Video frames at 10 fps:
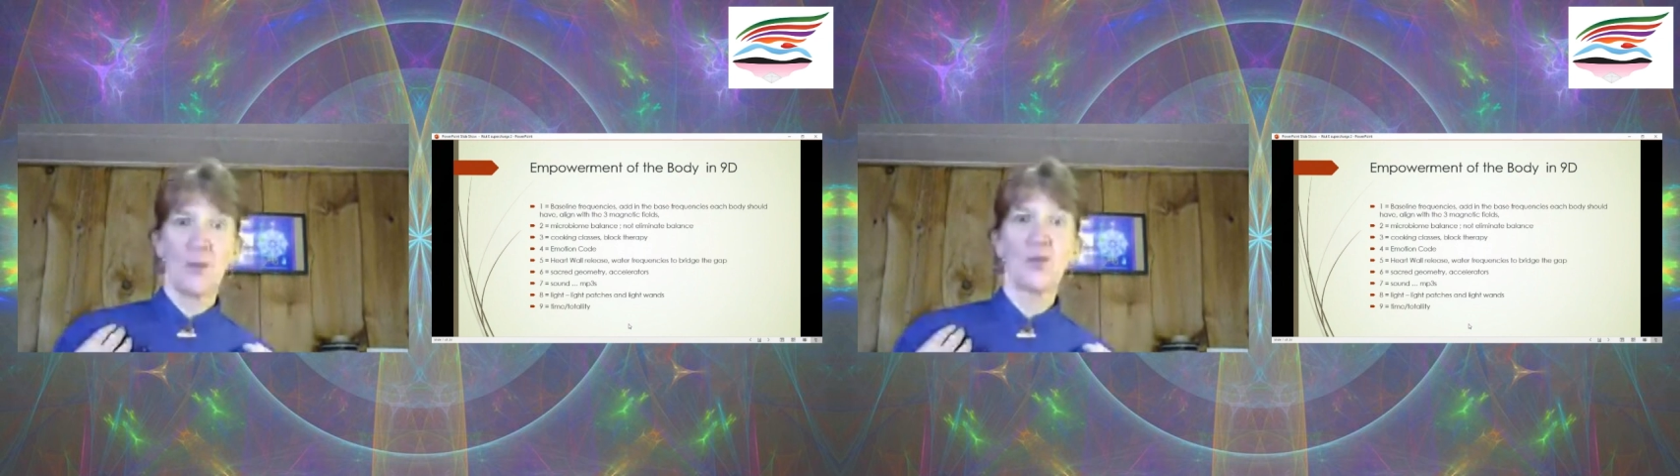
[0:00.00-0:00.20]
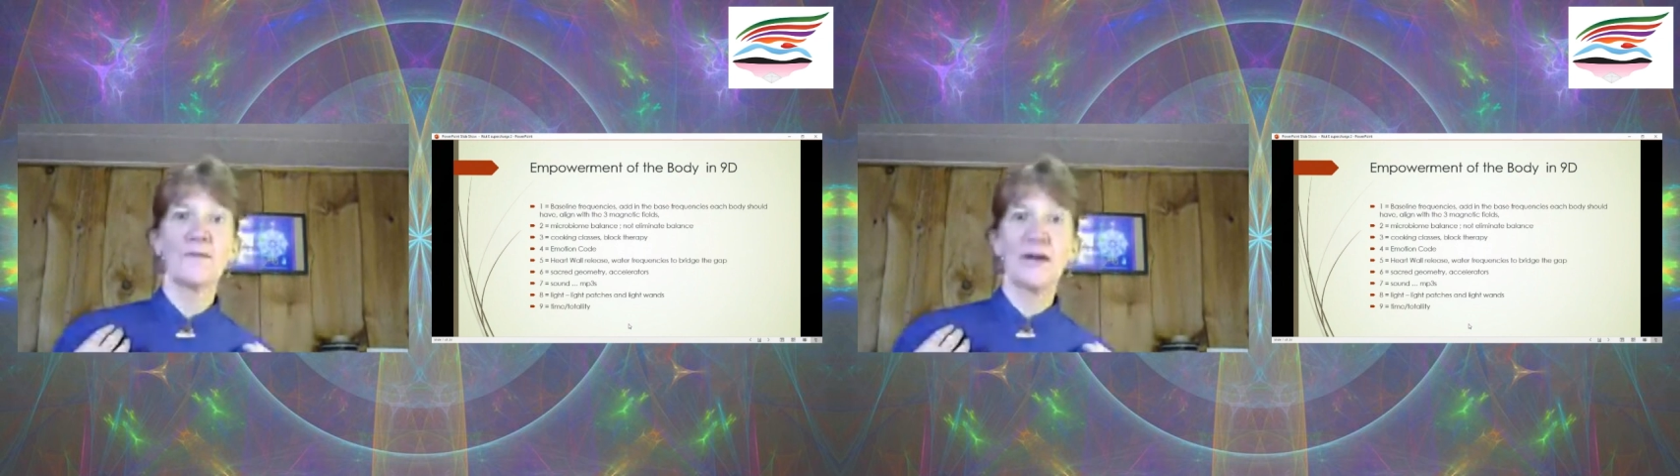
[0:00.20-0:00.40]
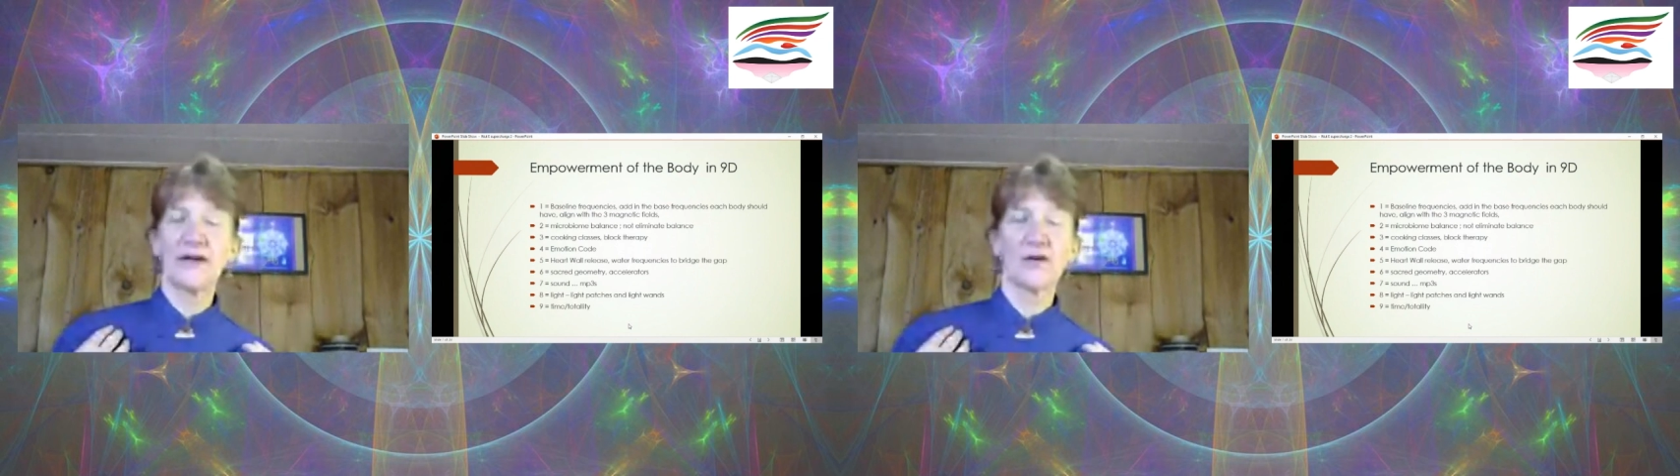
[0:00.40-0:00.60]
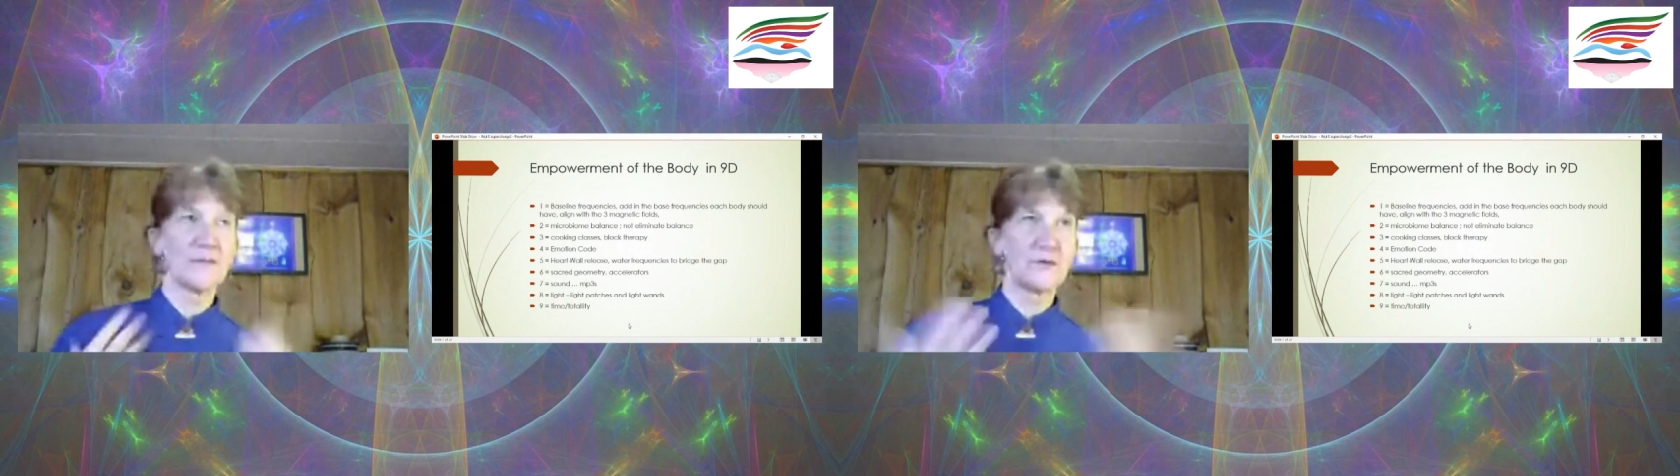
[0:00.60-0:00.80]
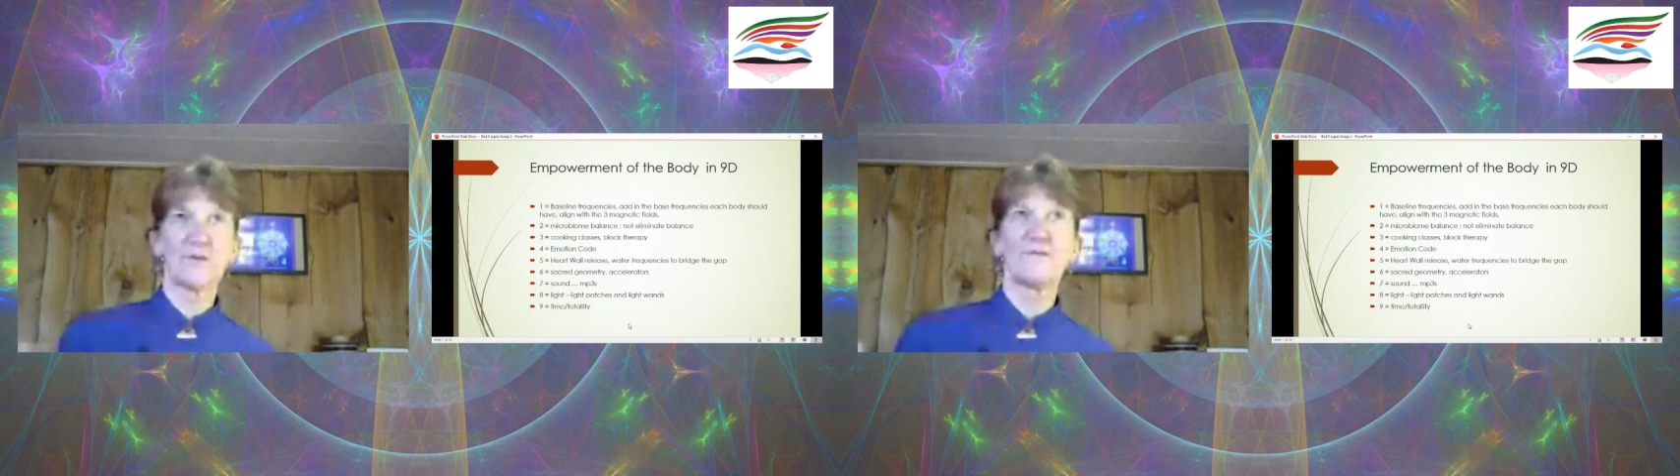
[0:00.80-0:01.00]
We're
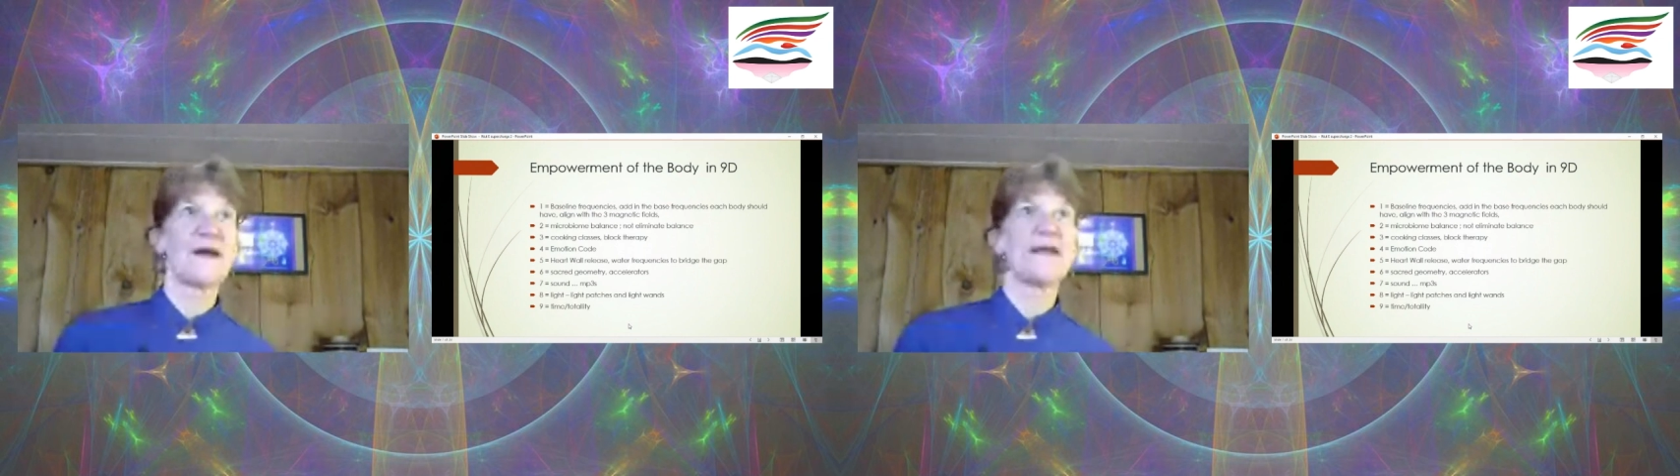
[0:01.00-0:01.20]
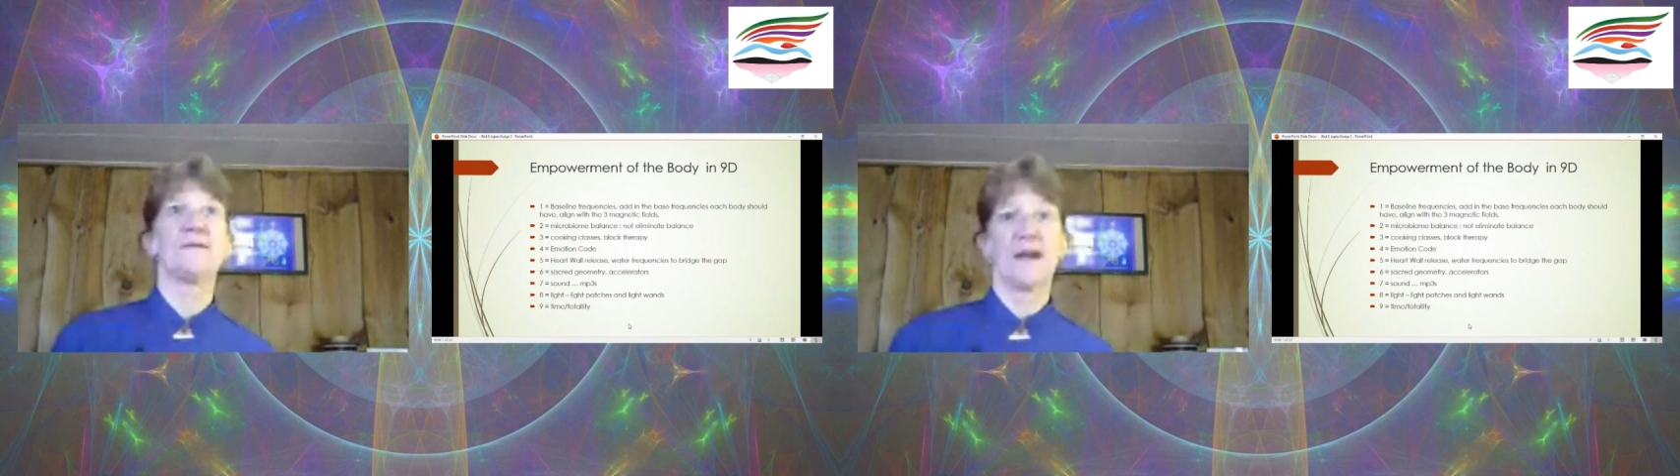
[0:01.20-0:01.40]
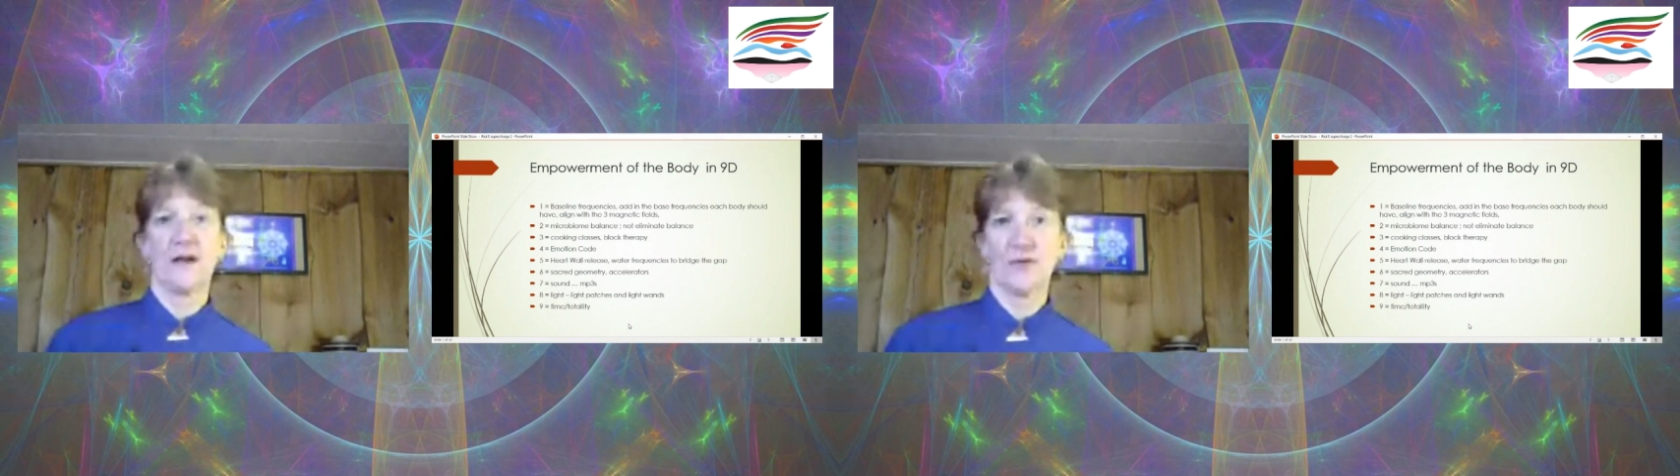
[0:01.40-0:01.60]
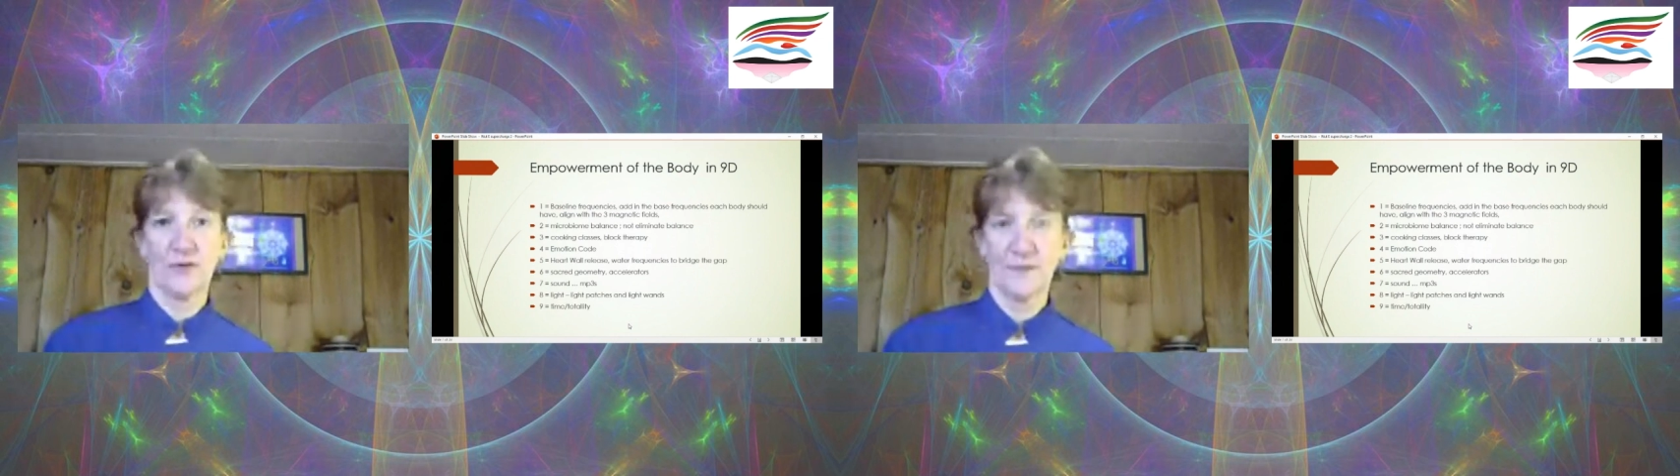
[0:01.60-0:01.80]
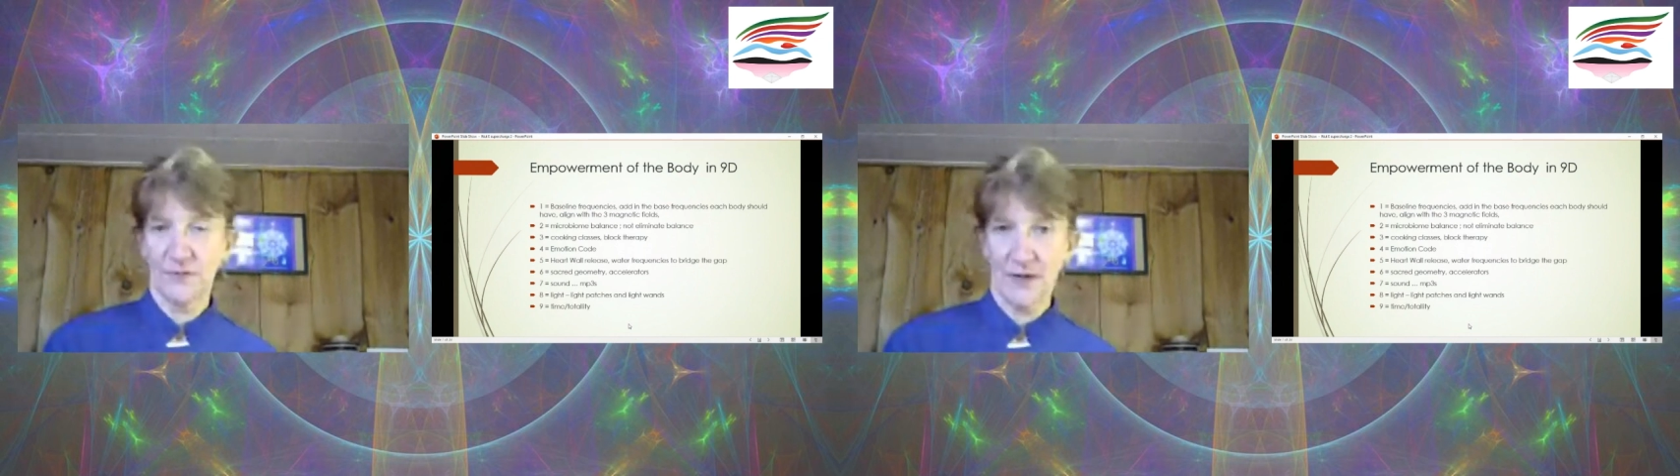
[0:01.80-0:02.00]
microbes. We're fighting
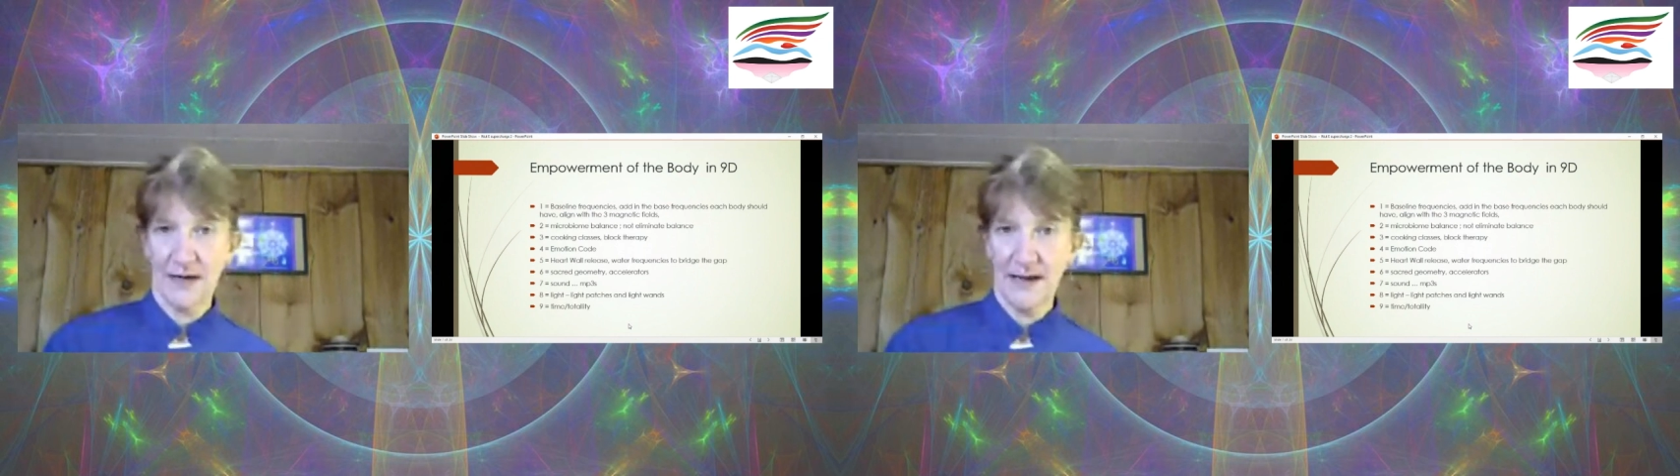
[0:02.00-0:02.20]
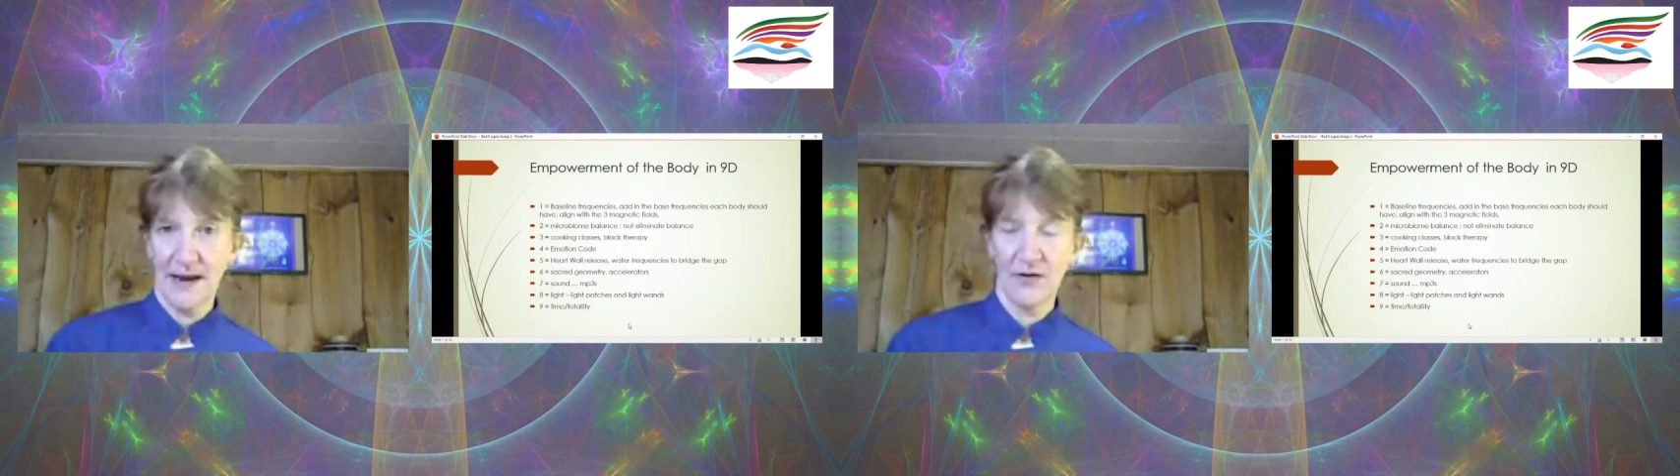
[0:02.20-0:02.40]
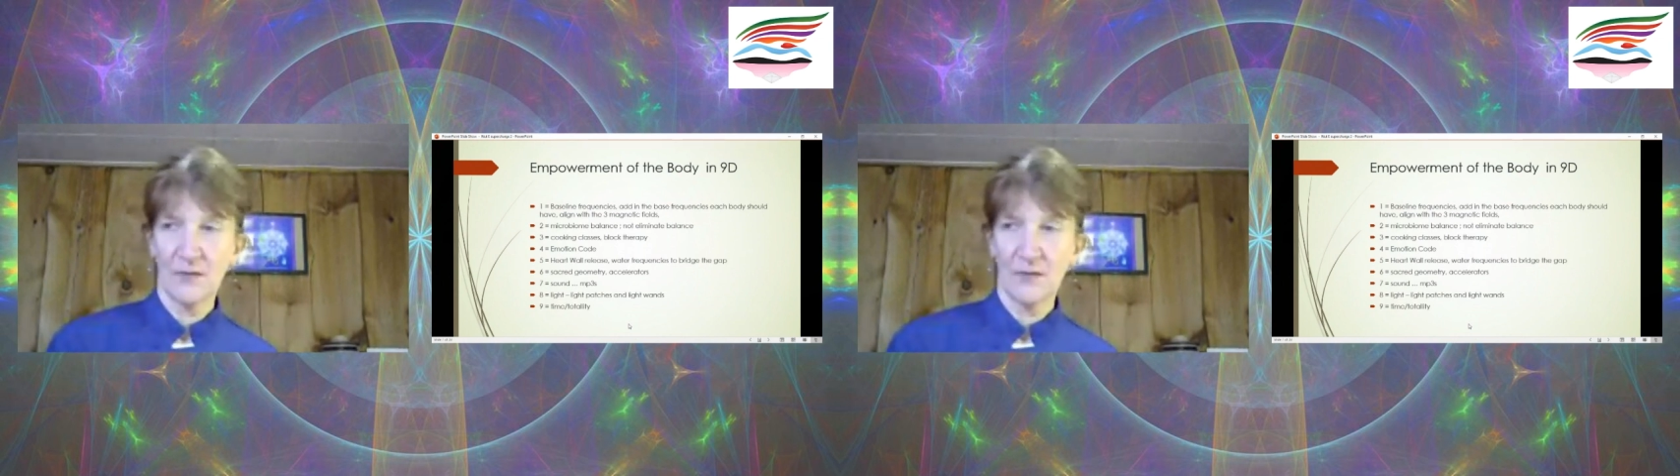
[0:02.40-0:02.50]
microbes right now,